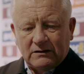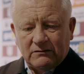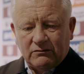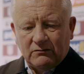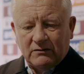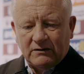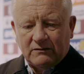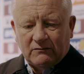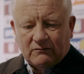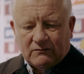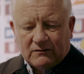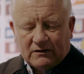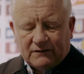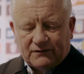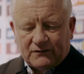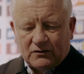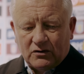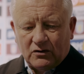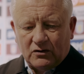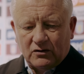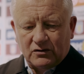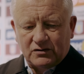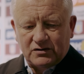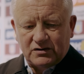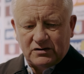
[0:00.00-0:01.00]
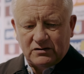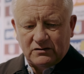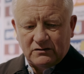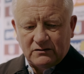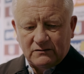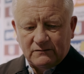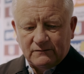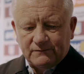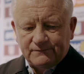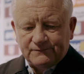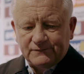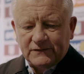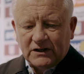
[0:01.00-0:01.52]

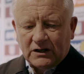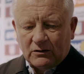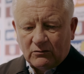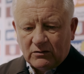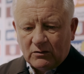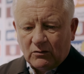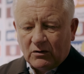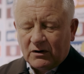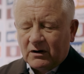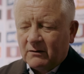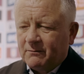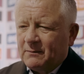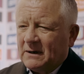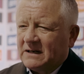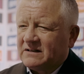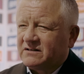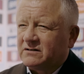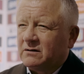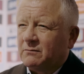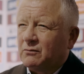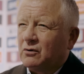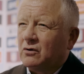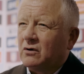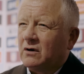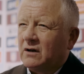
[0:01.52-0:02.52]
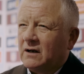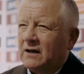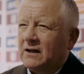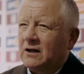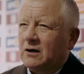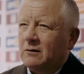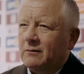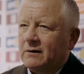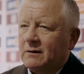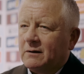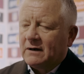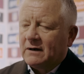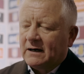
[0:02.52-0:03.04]
we want to pass the ball a
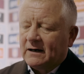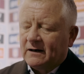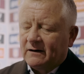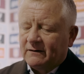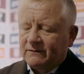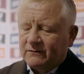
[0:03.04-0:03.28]
little better.